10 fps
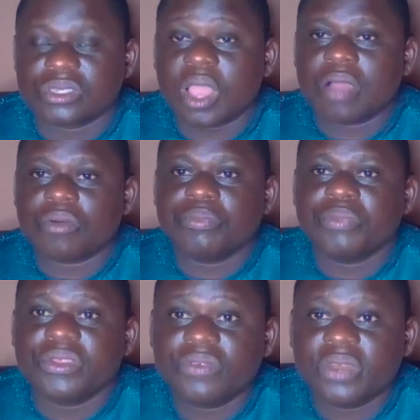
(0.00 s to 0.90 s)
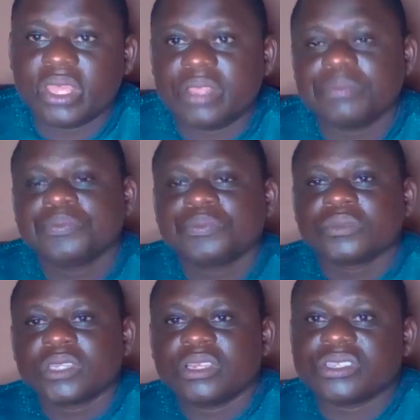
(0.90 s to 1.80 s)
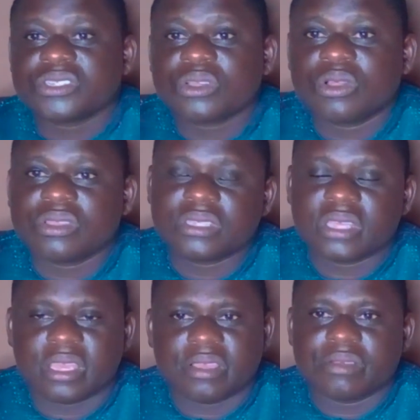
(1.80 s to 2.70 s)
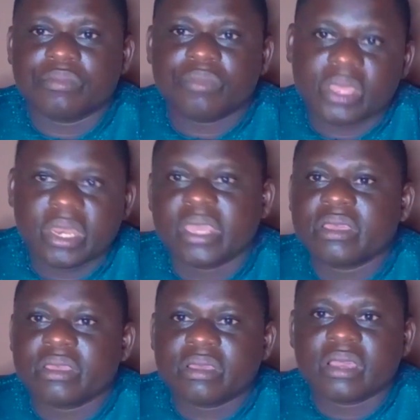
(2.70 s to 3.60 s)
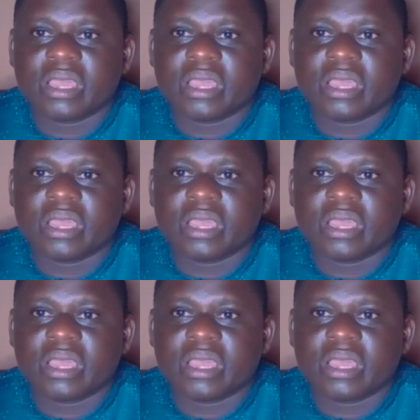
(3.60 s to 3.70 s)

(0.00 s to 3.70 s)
So I will briefly discuss the meaning